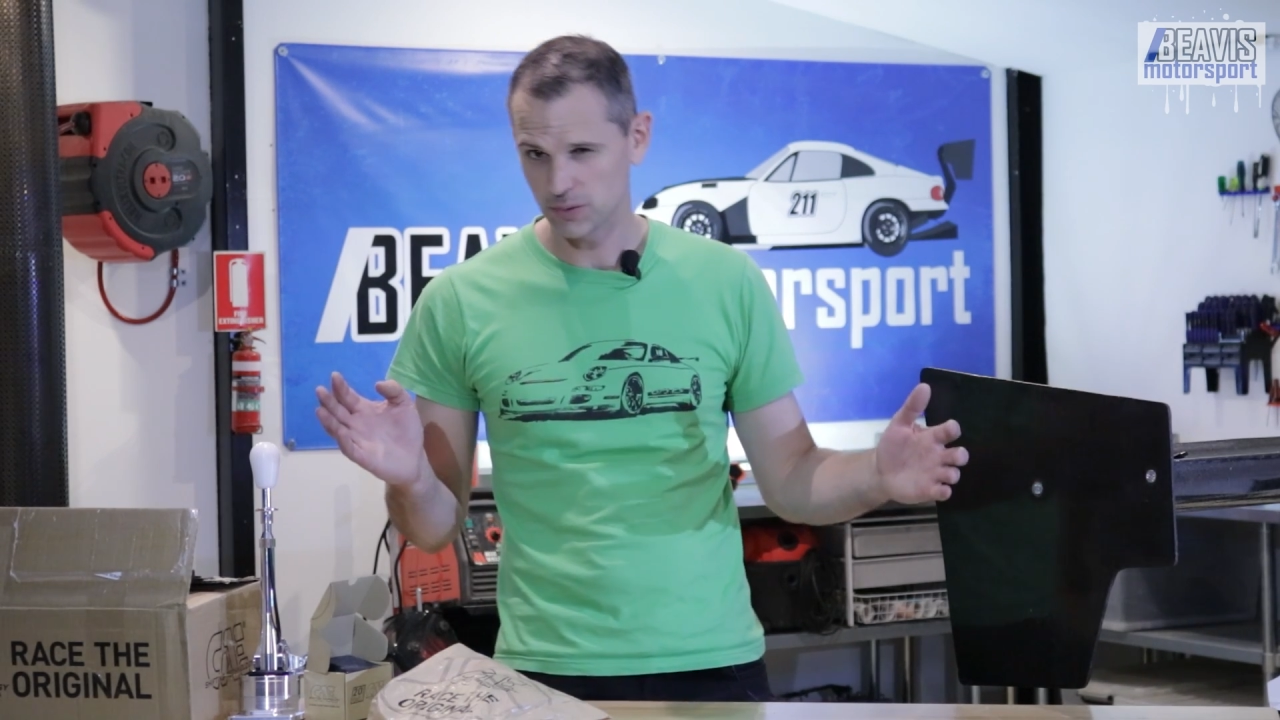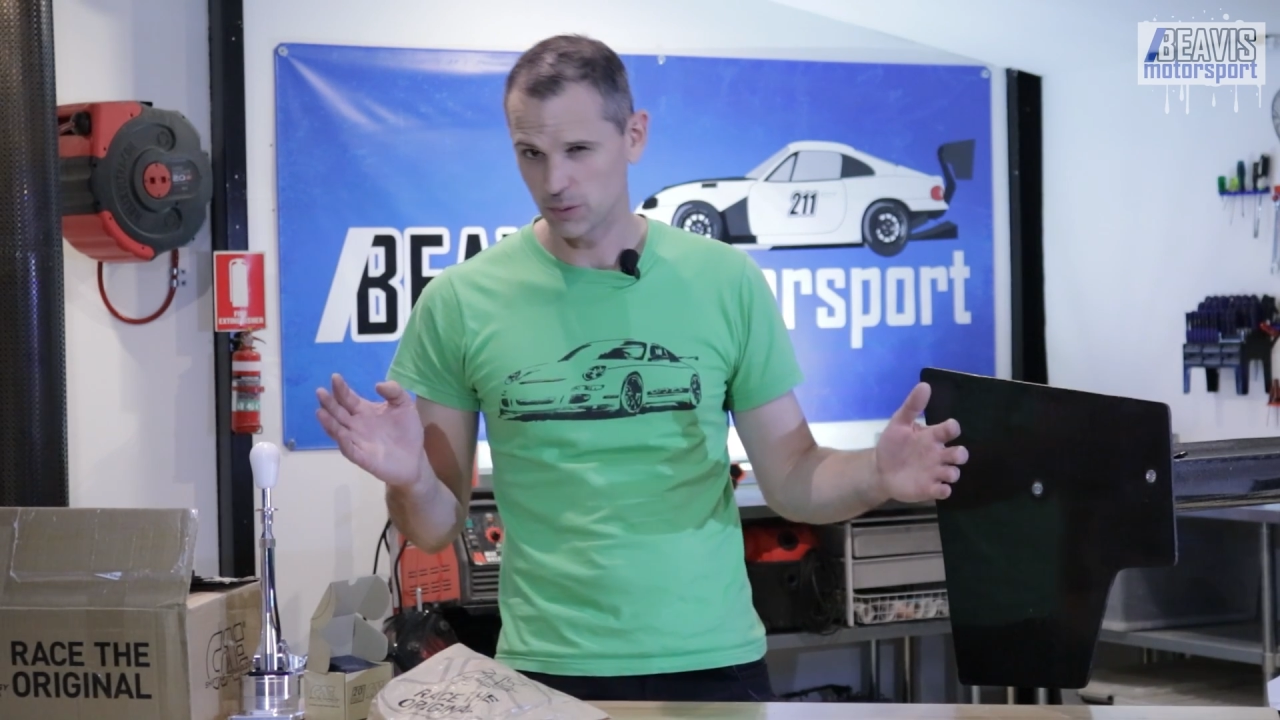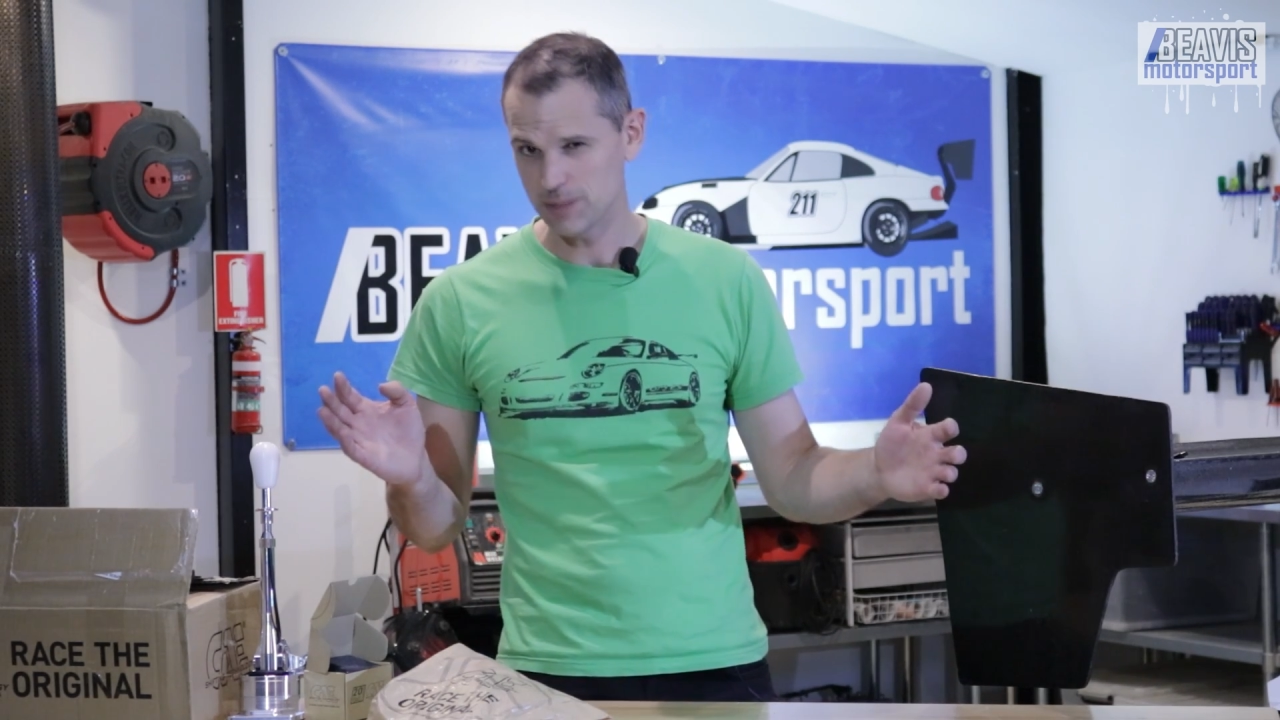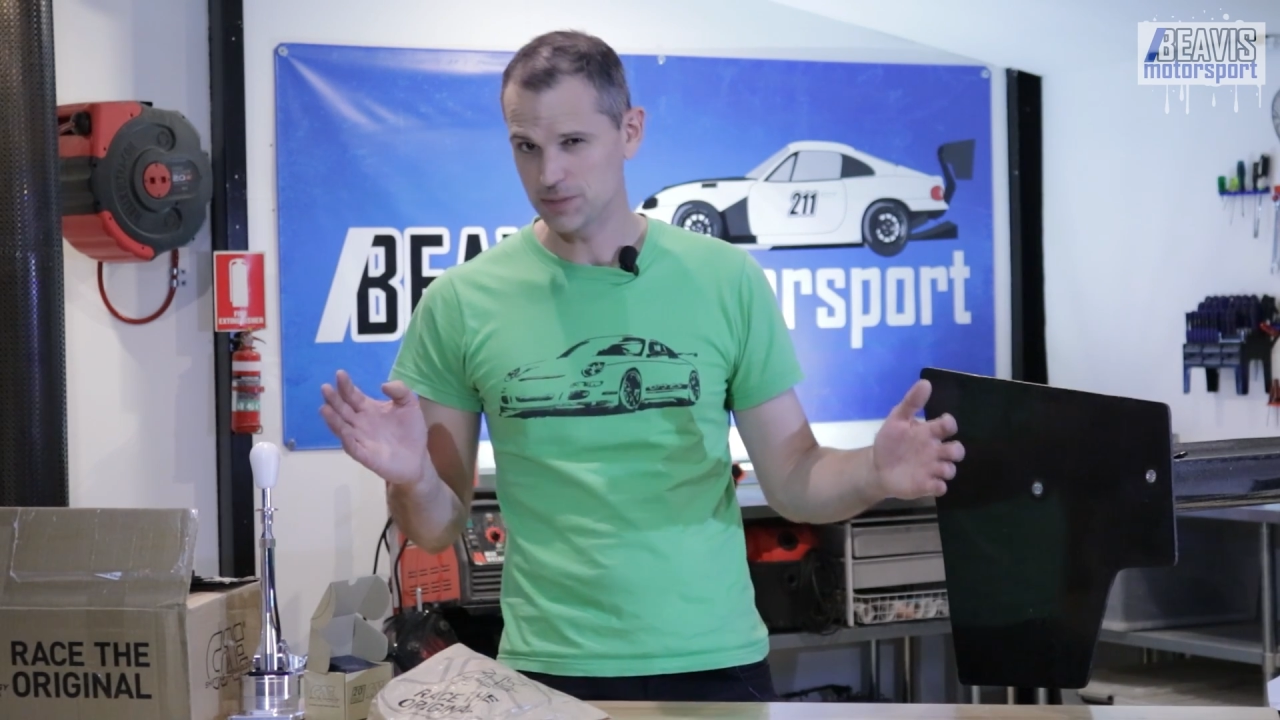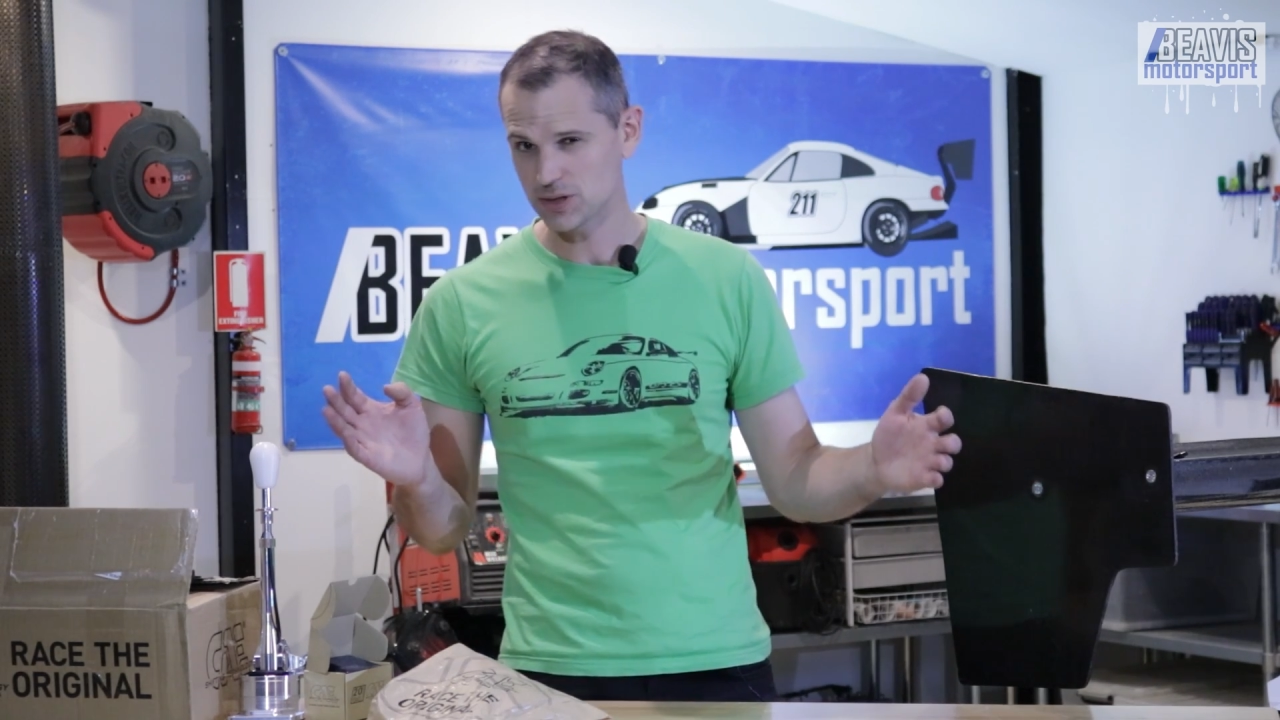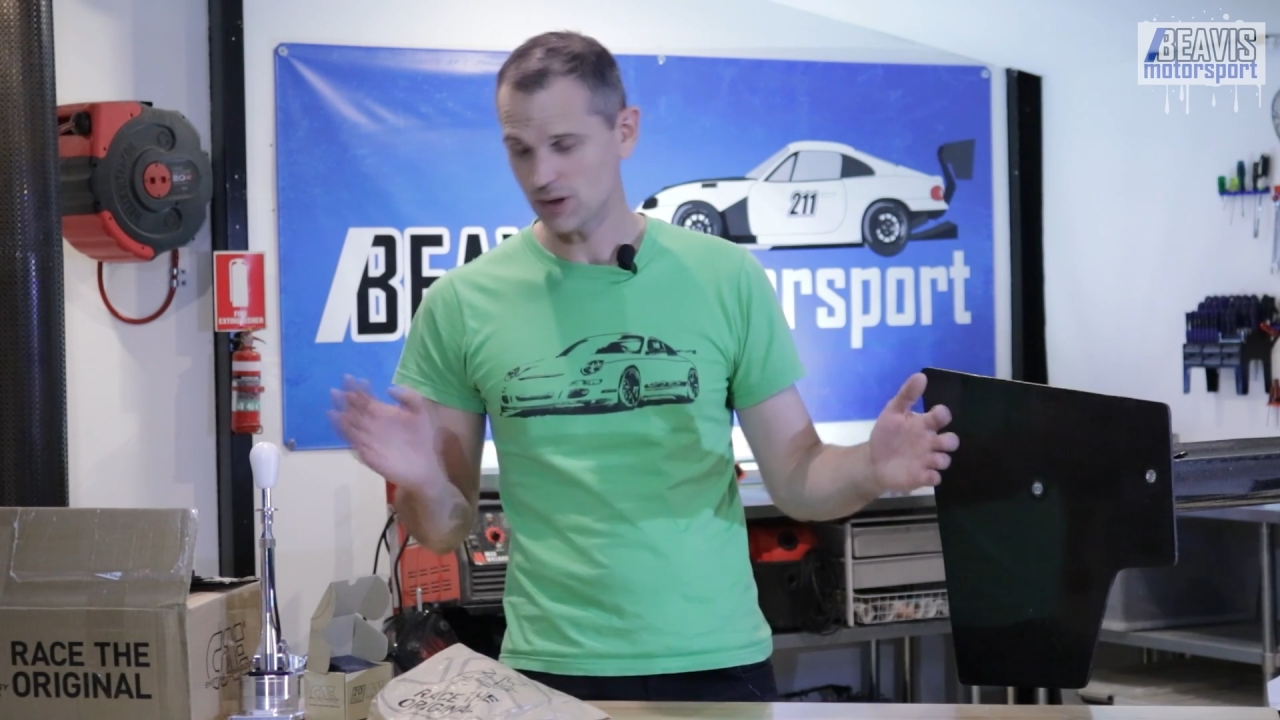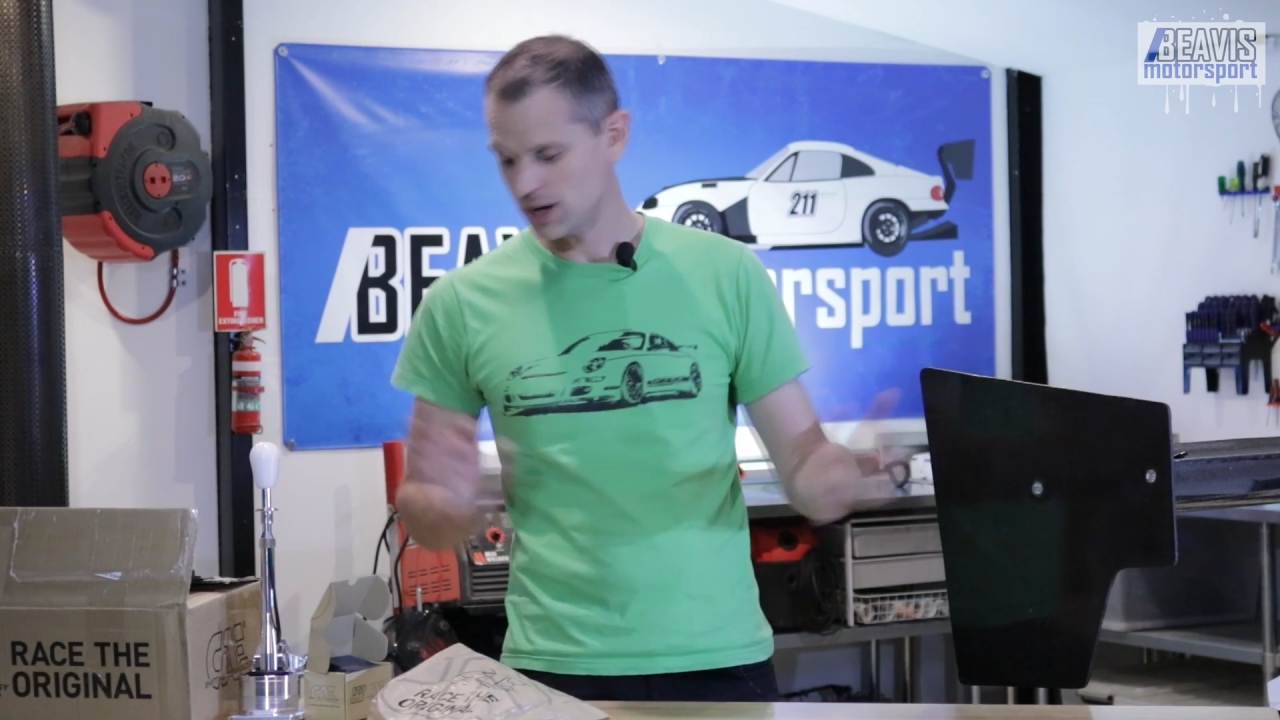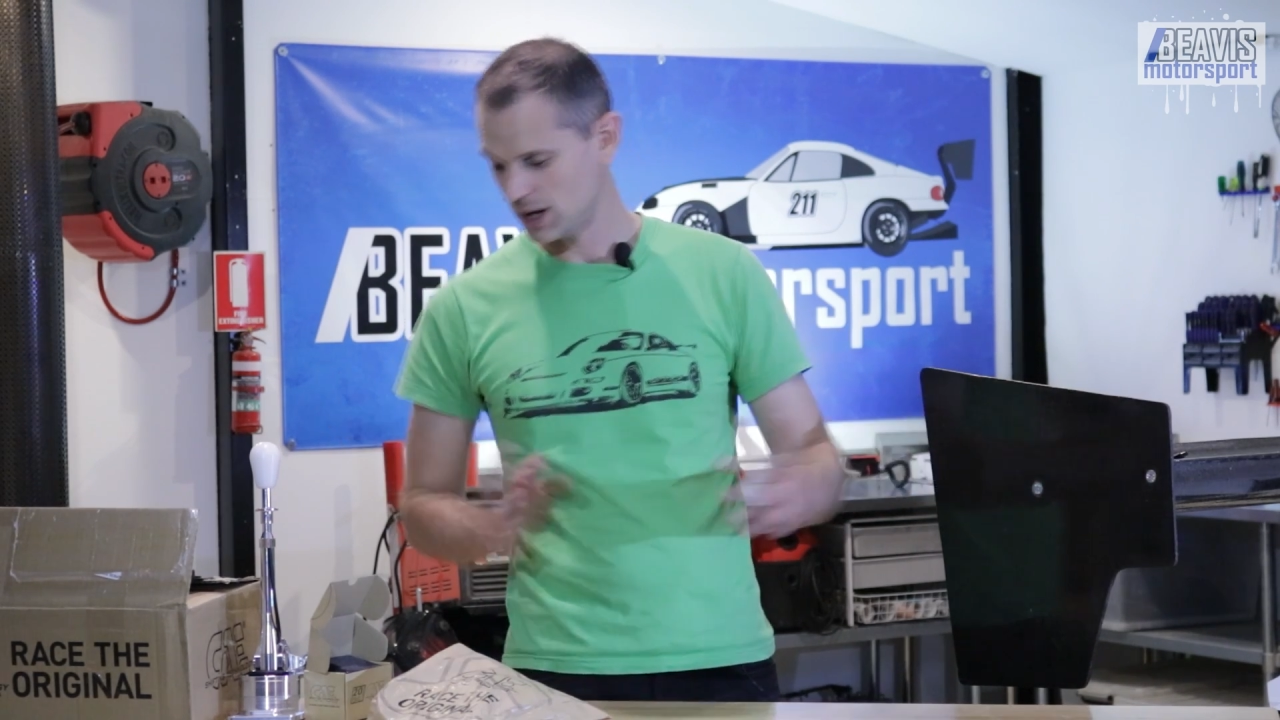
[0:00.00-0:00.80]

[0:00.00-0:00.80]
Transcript: website